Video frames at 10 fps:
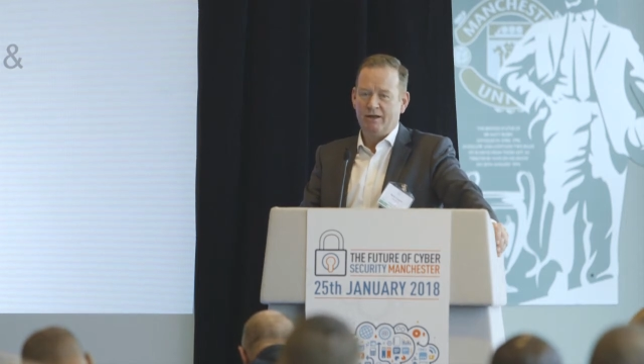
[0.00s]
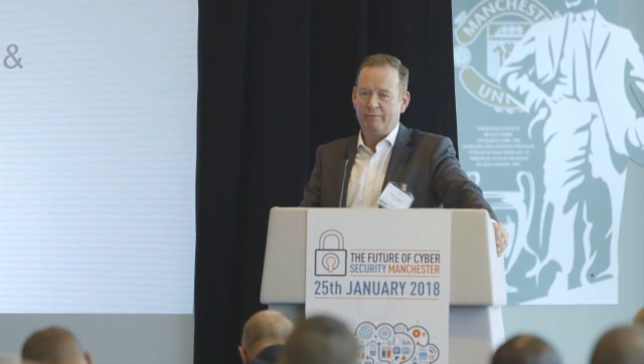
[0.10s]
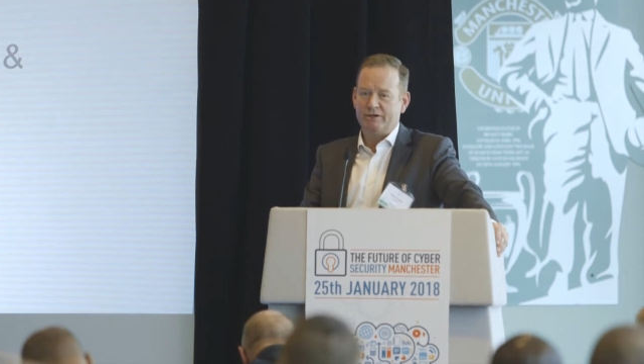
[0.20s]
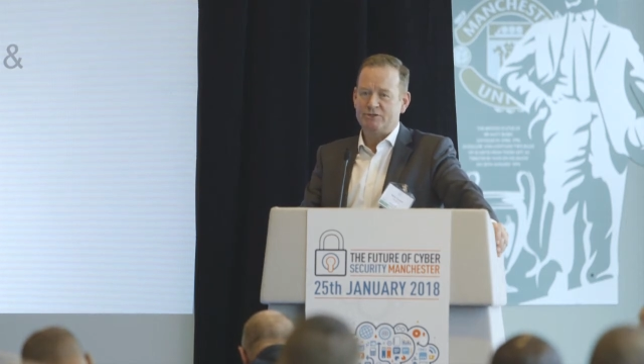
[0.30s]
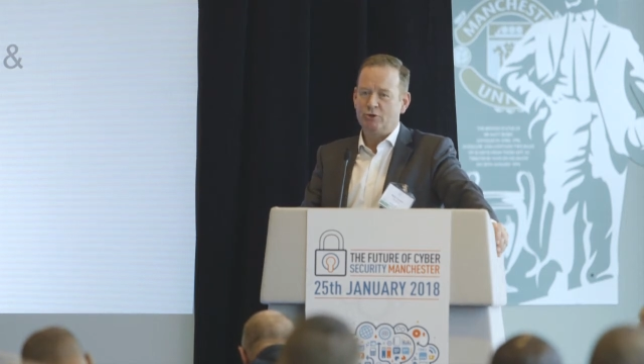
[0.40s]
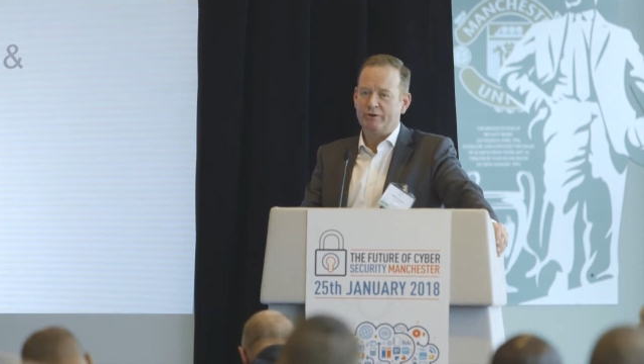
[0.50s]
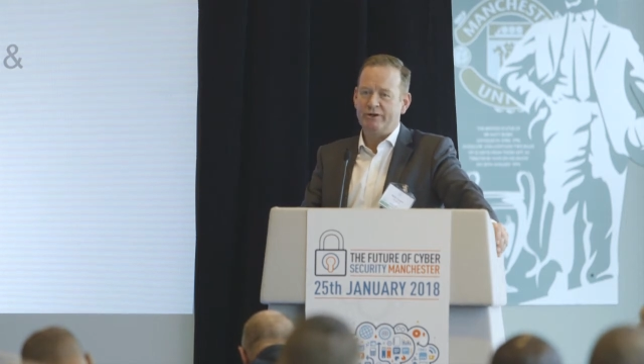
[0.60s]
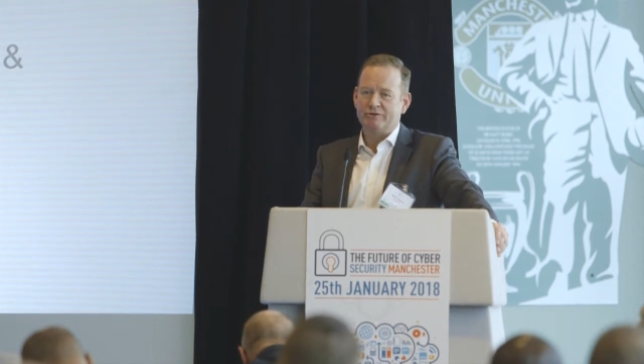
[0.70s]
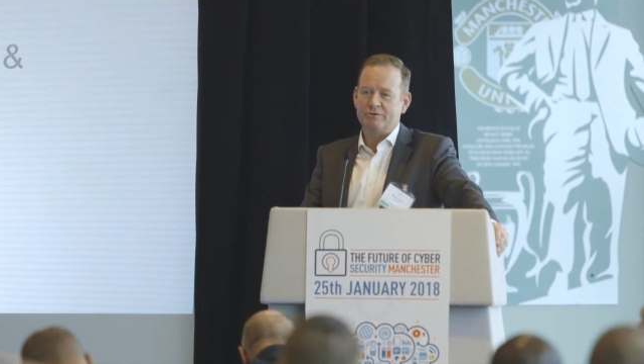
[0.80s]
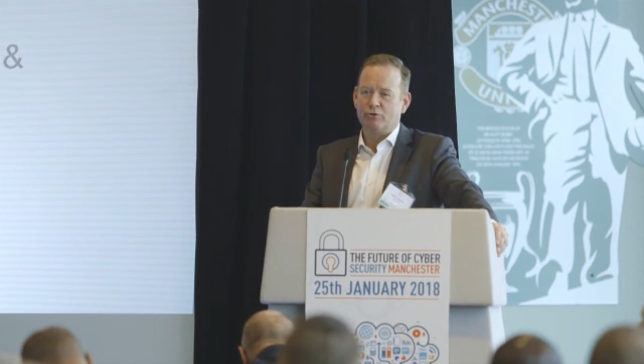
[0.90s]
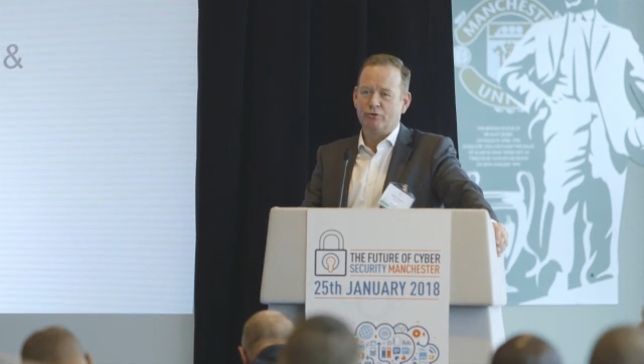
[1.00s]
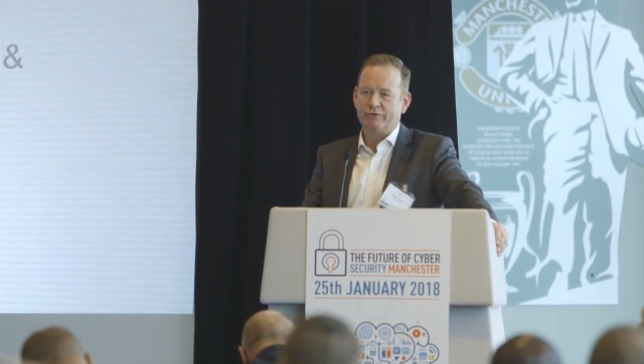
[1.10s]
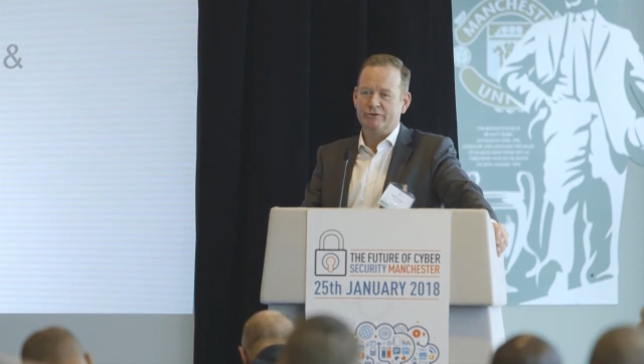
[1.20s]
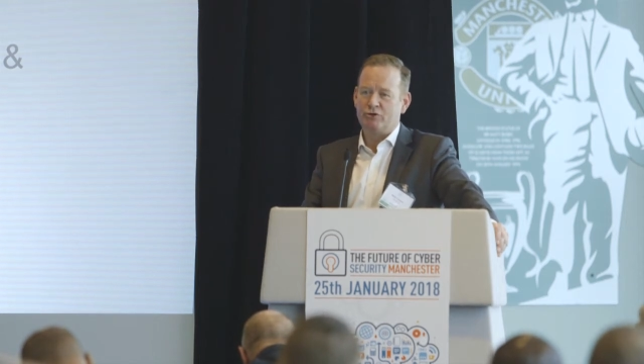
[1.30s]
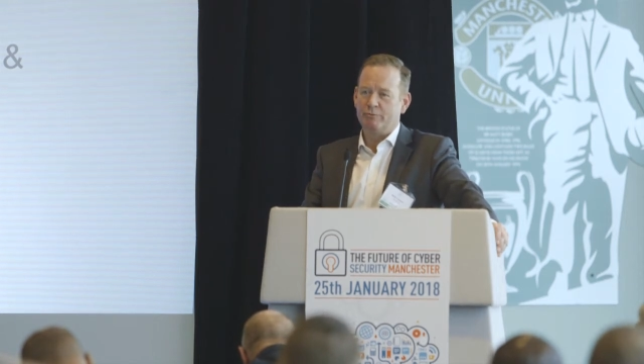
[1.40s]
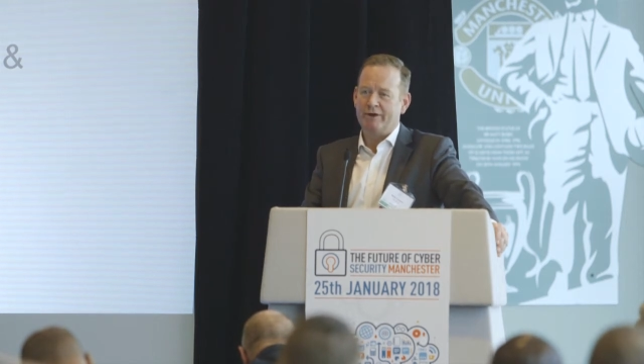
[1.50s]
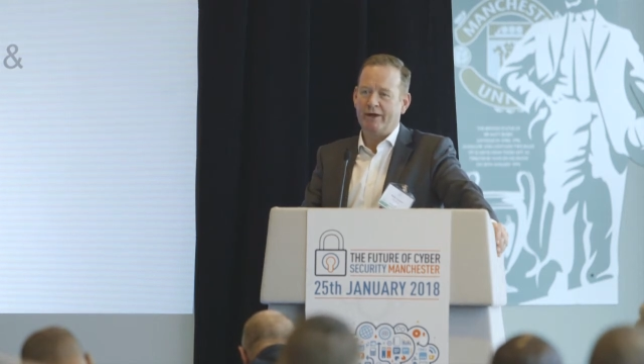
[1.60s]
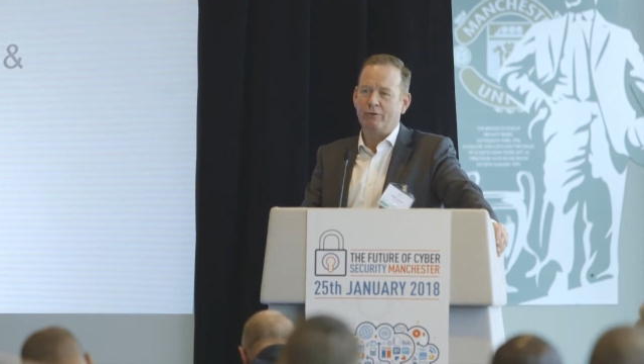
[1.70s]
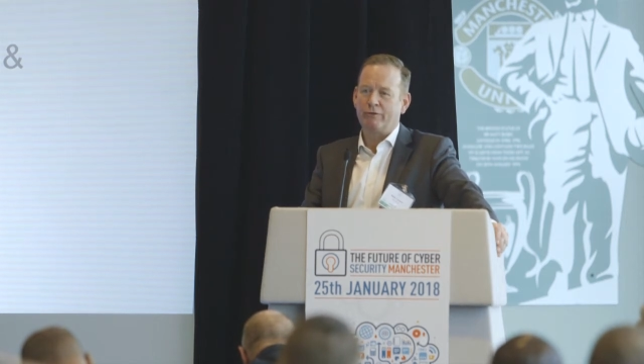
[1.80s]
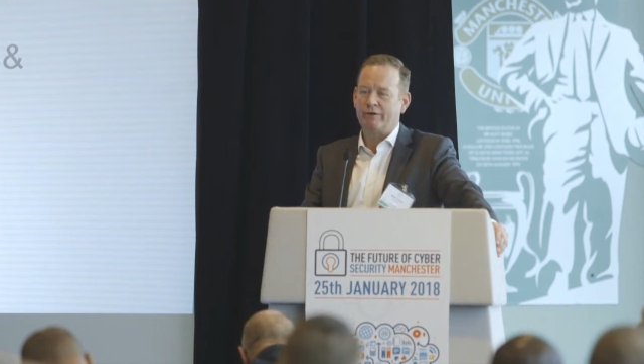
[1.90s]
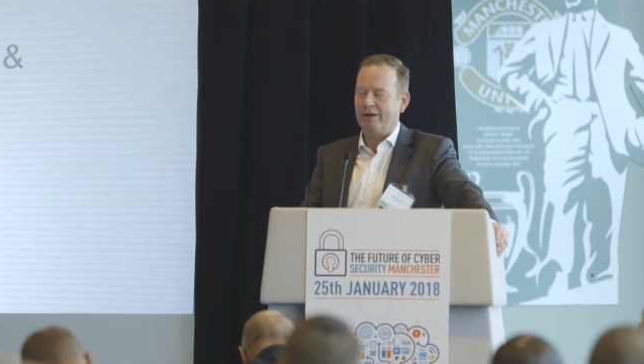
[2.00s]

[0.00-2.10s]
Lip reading: but it's nowhere near as important as human health.